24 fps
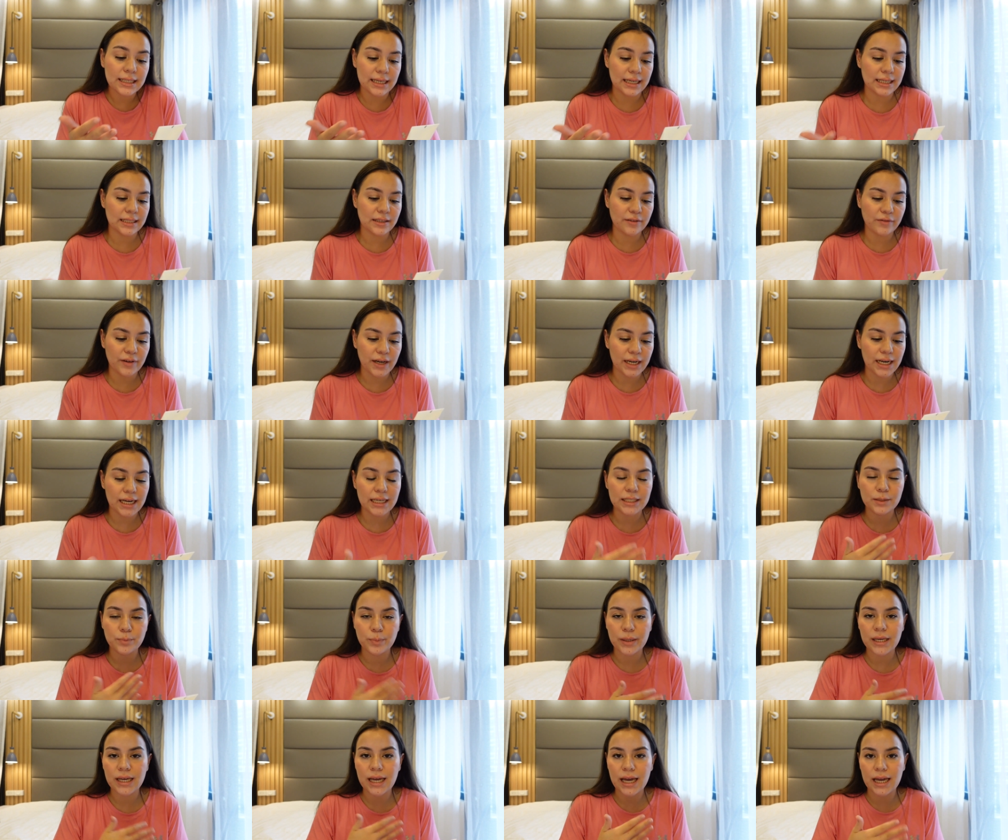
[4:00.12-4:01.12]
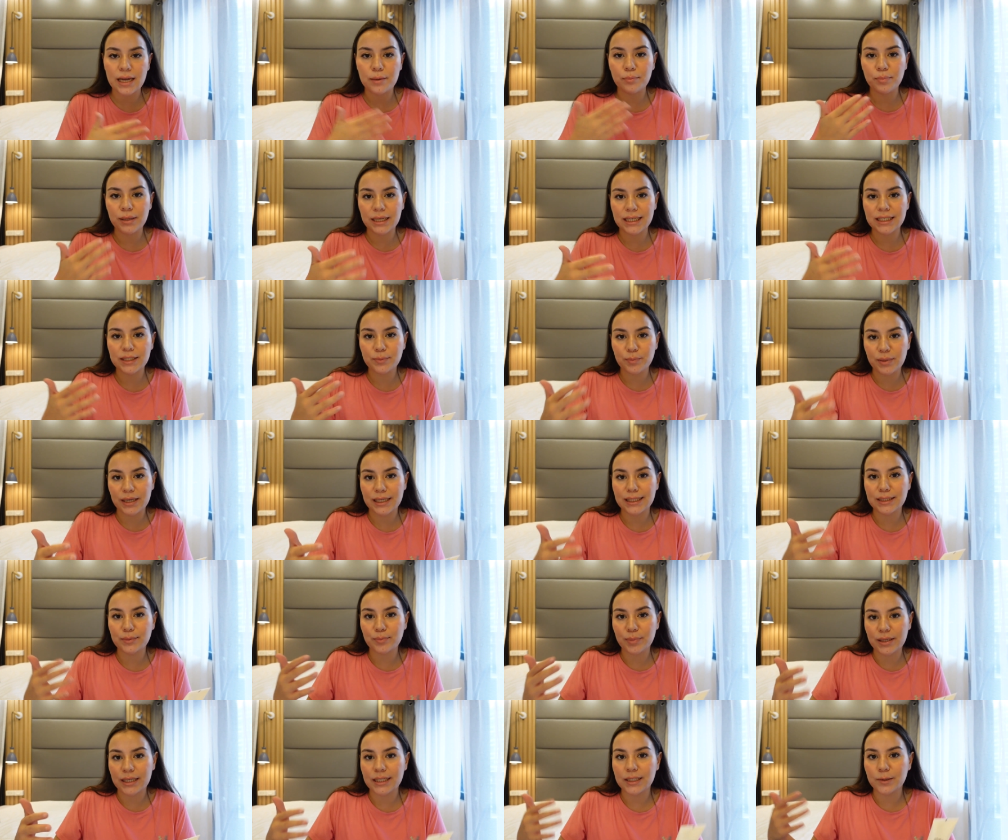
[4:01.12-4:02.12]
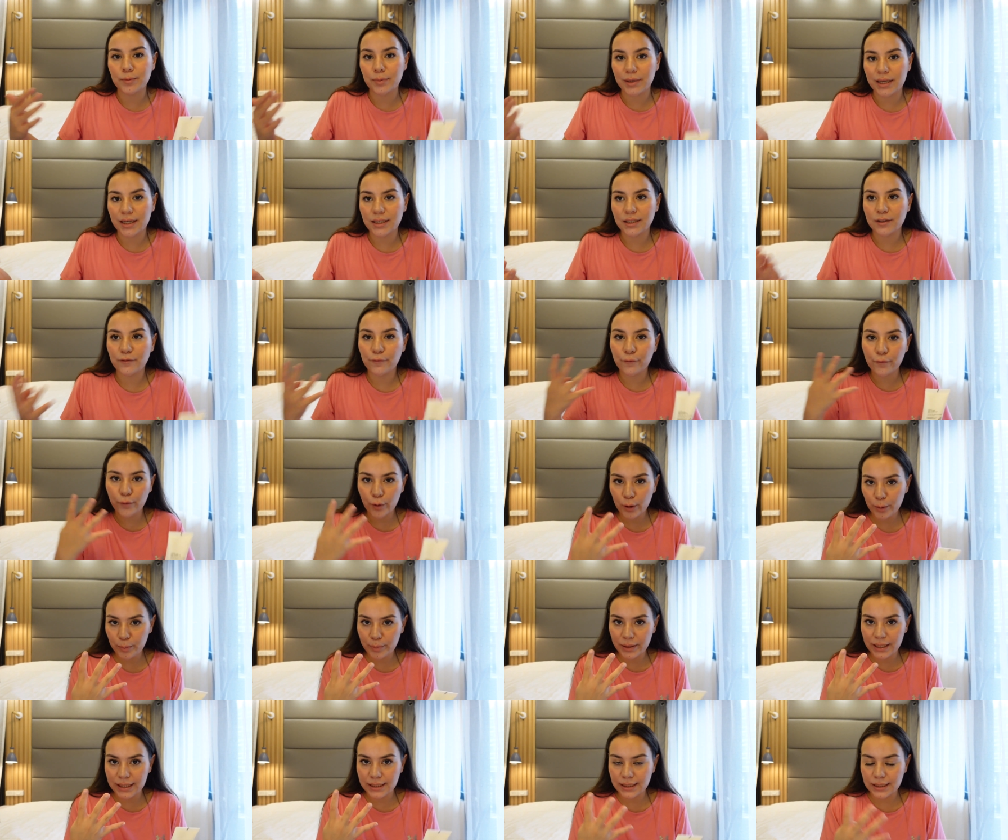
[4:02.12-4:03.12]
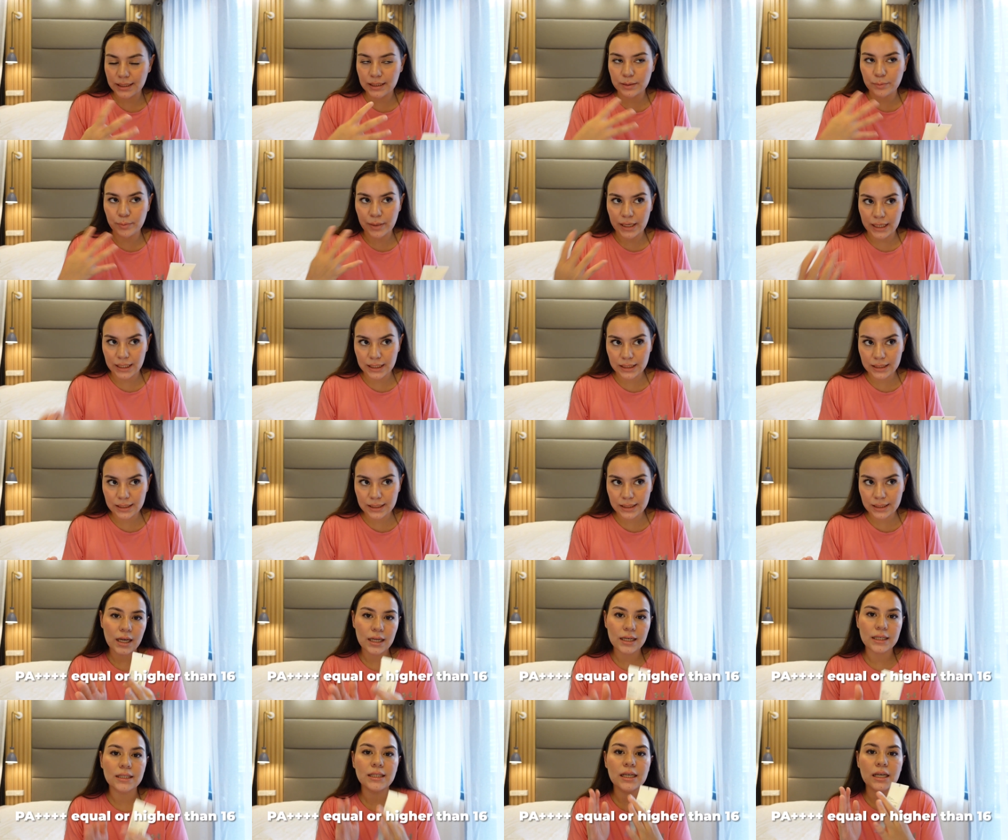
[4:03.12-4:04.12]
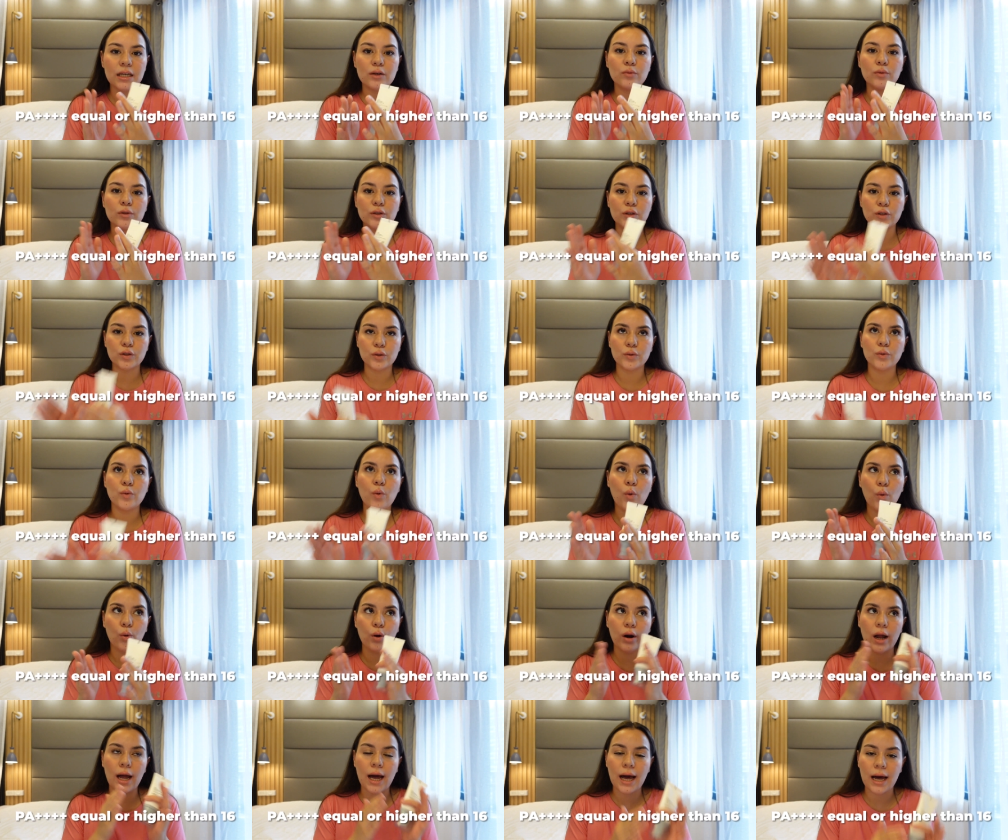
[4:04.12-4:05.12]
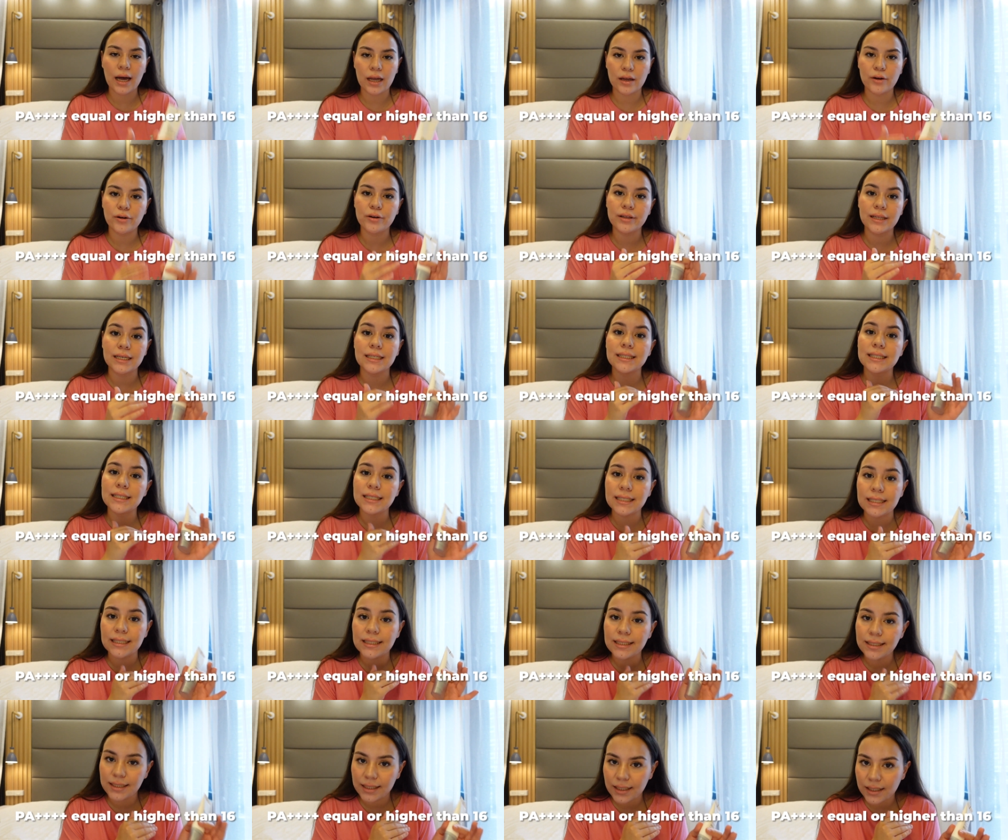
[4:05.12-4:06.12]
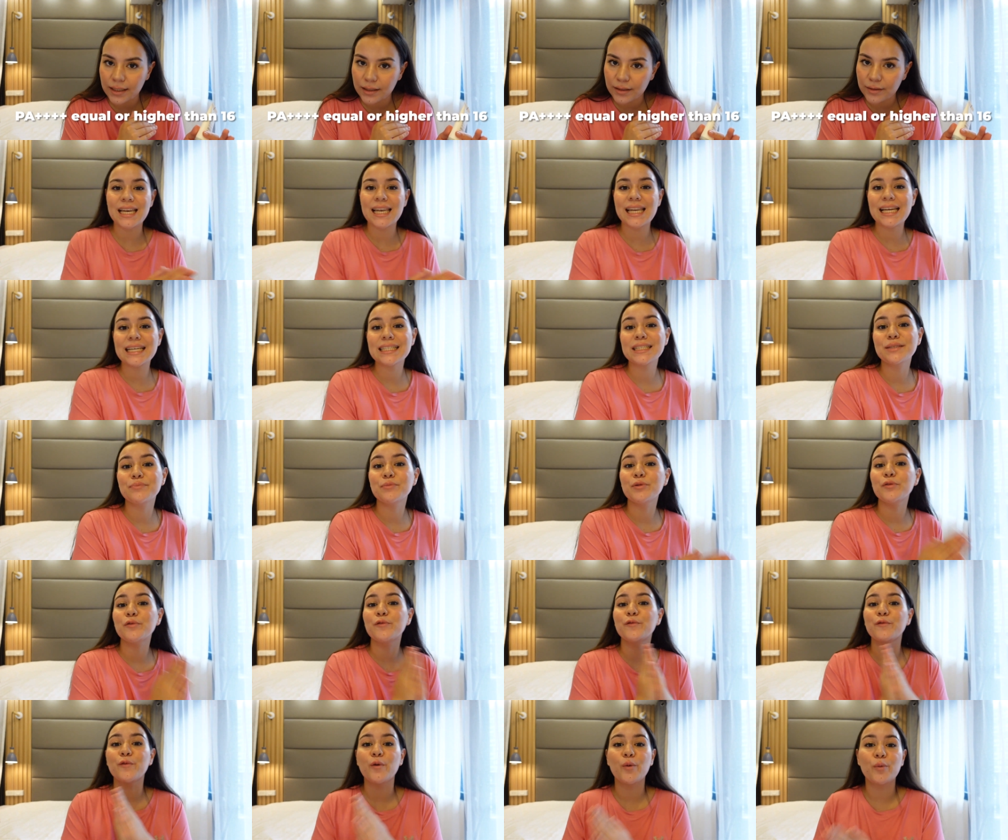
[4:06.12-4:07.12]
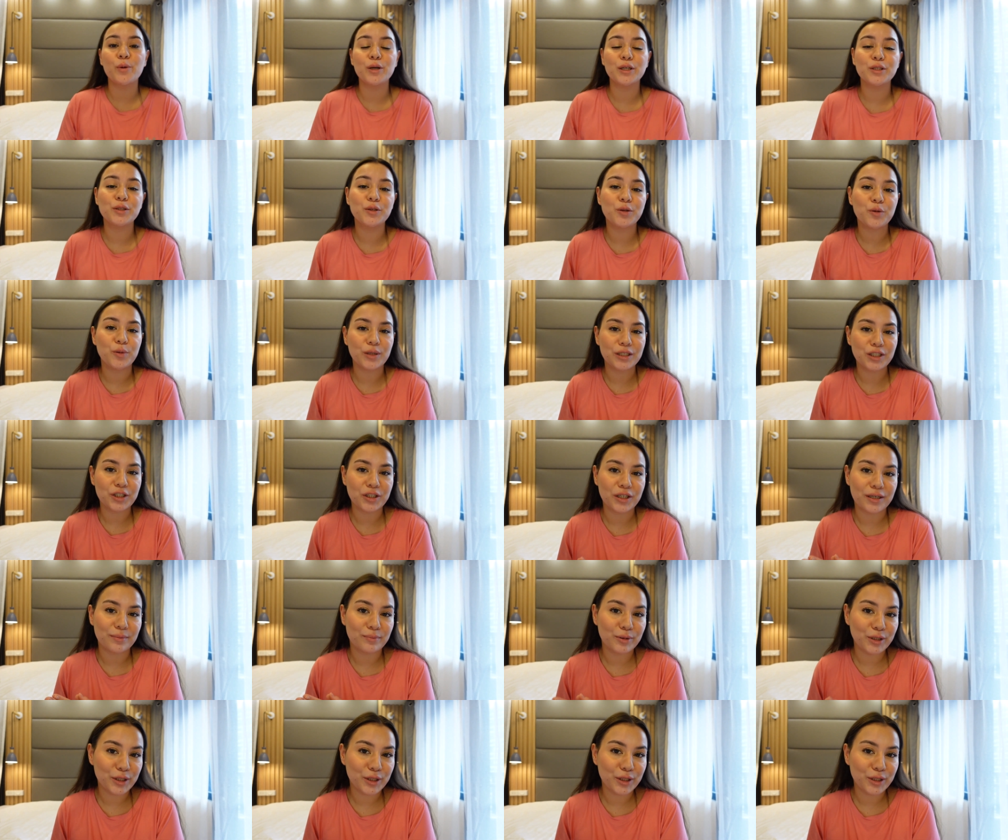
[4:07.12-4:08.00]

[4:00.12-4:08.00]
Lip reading: classified as PA++++. 4 pluses means it is equal to or higher than 16. Let's move forward to question number